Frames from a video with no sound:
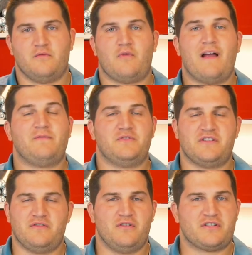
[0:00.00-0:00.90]
Rifle
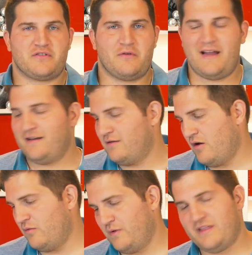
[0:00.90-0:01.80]
just looks great
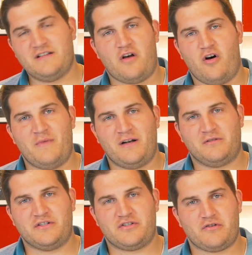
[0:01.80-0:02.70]
with its all metal
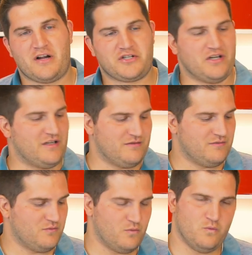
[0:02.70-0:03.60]
construction,
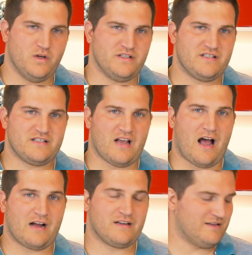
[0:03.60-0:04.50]
wood stock,